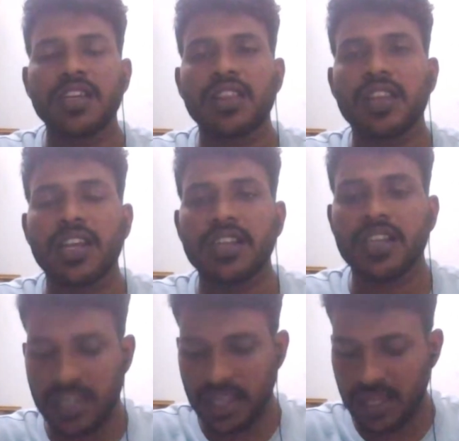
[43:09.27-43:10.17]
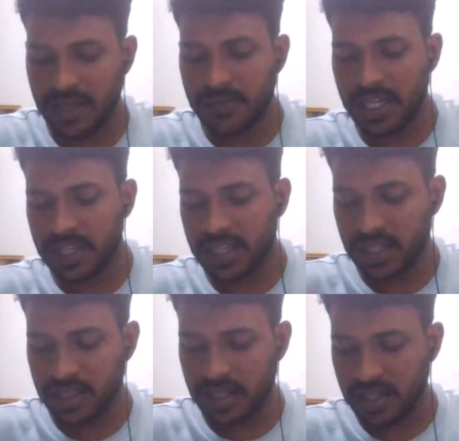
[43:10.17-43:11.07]
X tree, I tree,
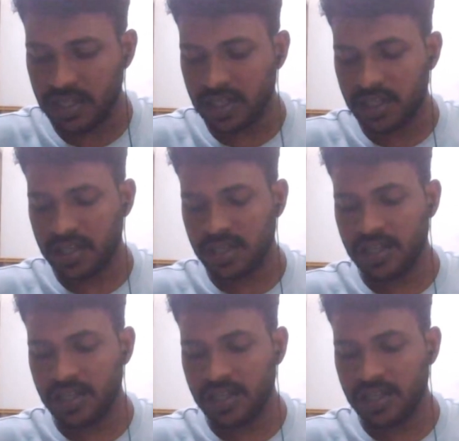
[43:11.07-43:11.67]
like that, to